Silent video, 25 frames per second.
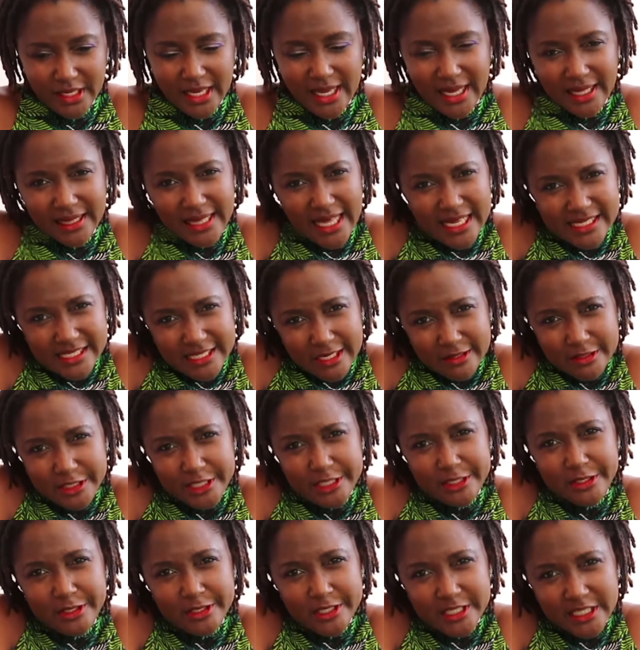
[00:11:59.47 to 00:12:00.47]
And that's how
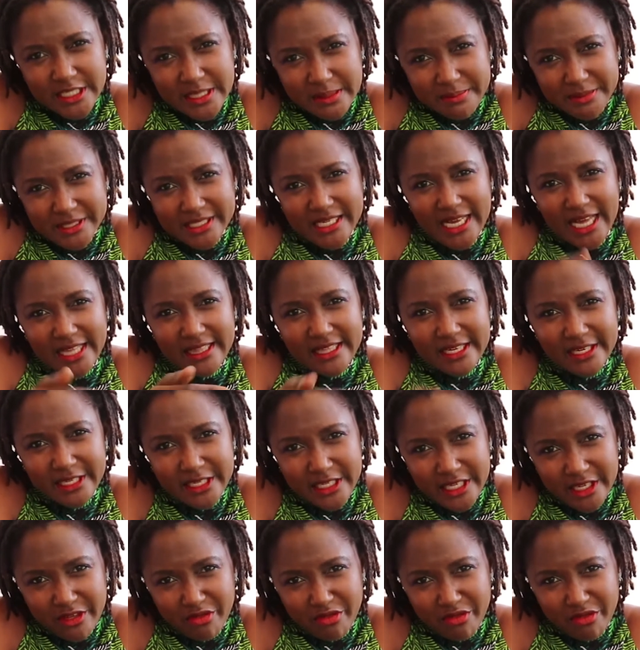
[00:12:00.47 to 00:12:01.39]
she just keeps gathering the